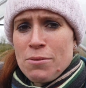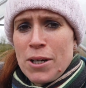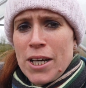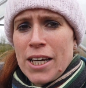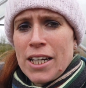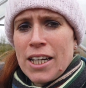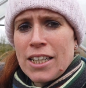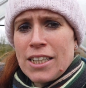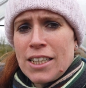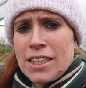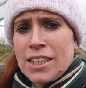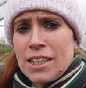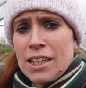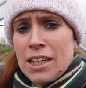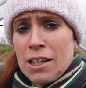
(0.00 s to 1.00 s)
away and I
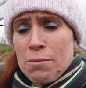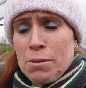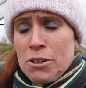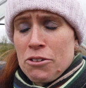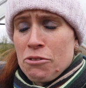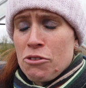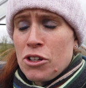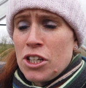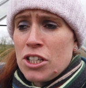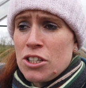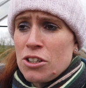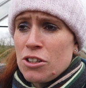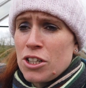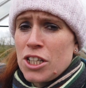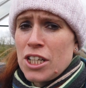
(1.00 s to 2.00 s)
did a little bit of
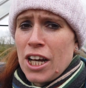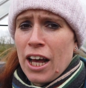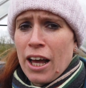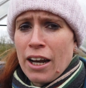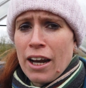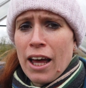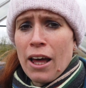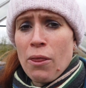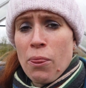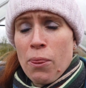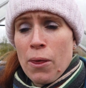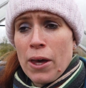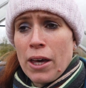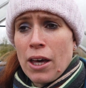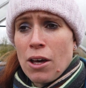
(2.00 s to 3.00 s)
research, and I
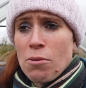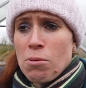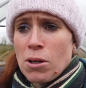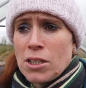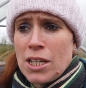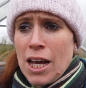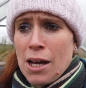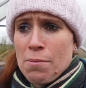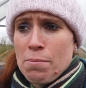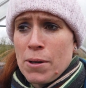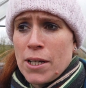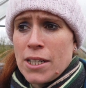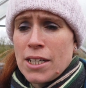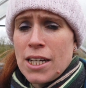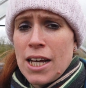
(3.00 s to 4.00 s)
think what's
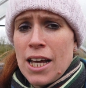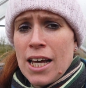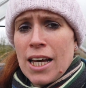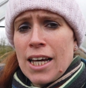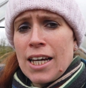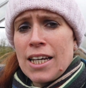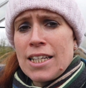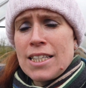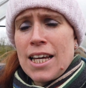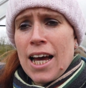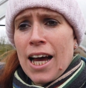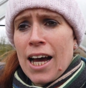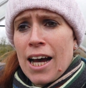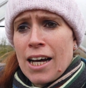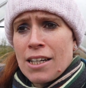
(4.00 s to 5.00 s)
happened is I
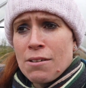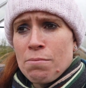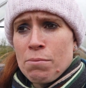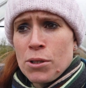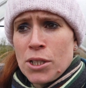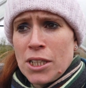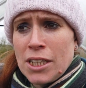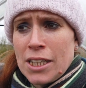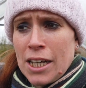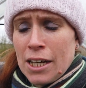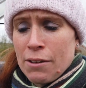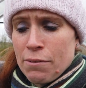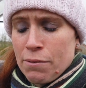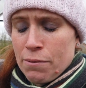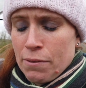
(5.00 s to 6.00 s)
hadn't put
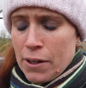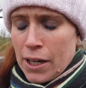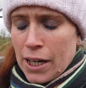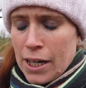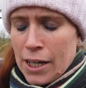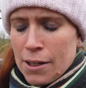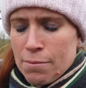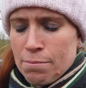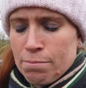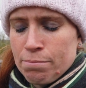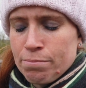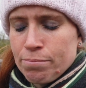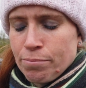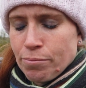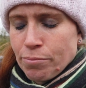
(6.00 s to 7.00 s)
enough
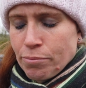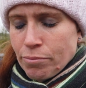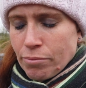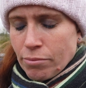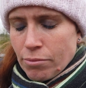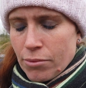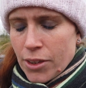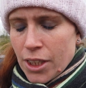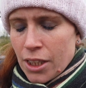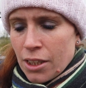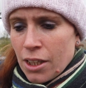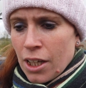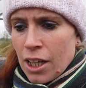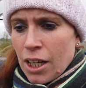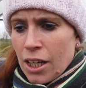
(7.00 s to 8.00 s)

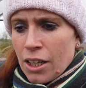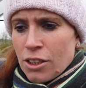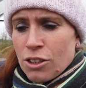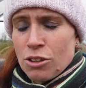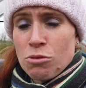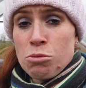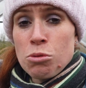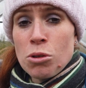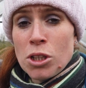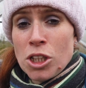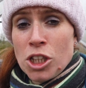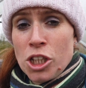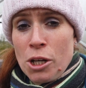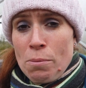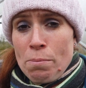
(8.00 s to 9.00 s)
sort of wood
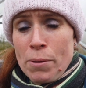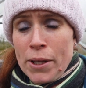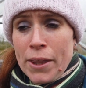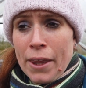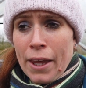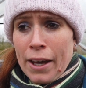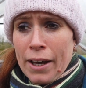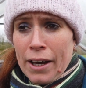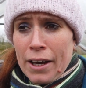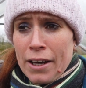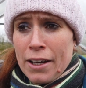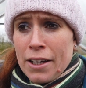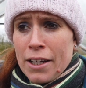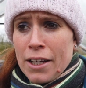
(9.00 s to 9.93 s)
chip in there,